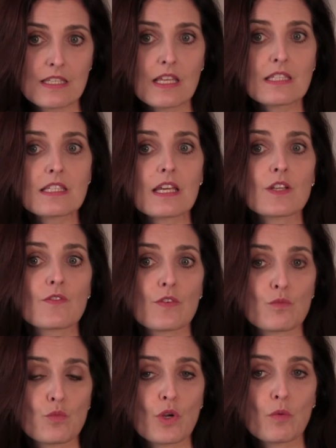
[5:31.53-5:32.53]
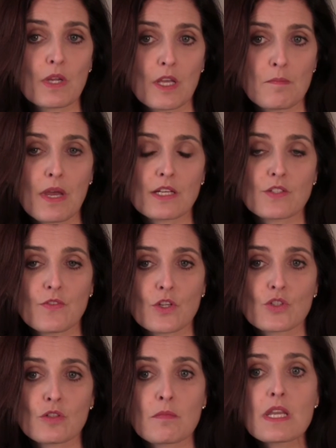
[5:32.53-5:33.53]
And that's kind of where we come back to
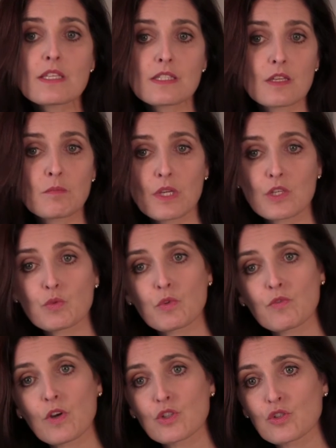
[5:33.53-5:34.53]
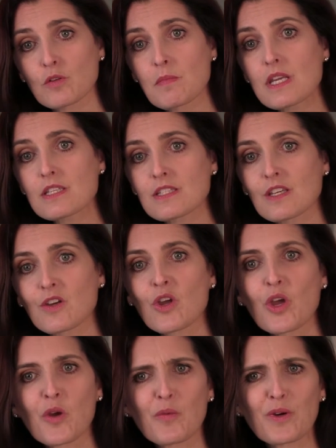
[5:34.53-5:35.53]
functional medicine, because with functional medicine,
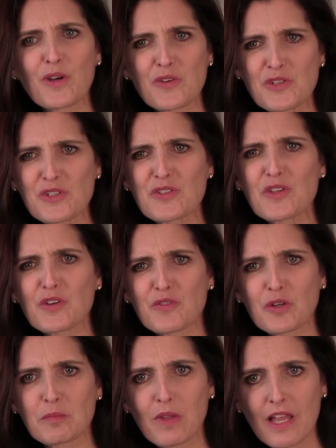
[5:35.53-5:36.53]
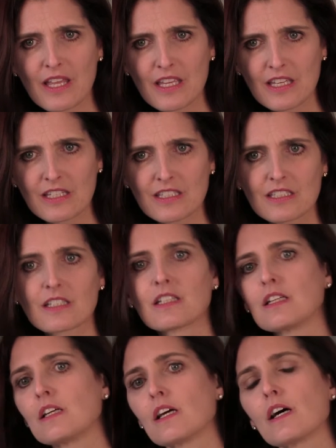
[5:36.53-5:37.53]
we don't just look for a blanket
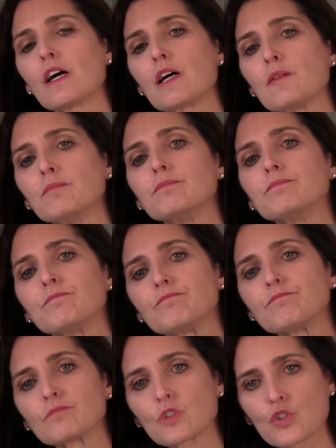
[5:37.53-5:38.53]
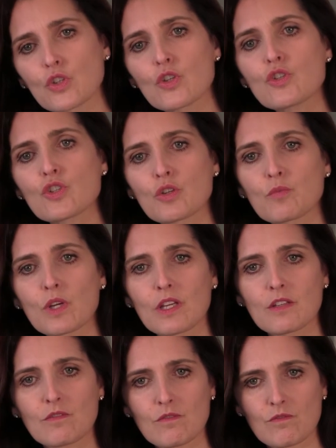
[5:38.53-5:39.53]
solution.
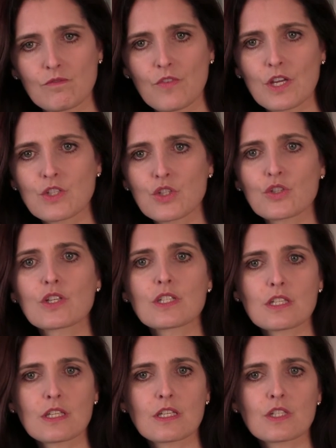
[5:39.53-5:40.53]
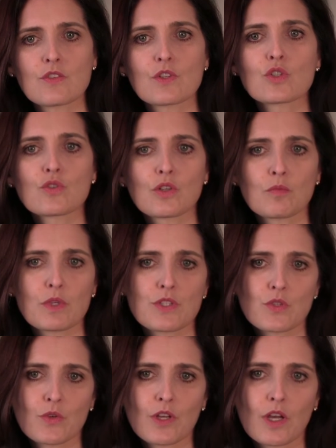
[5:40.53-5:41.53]
We fine-tune it to the individual and what's
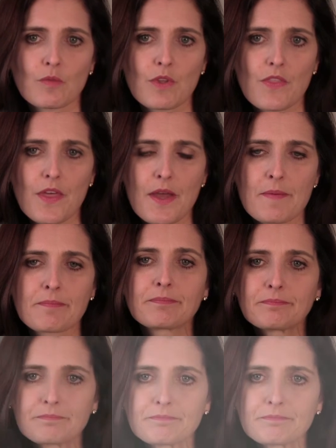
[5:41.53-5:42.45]
going on with them.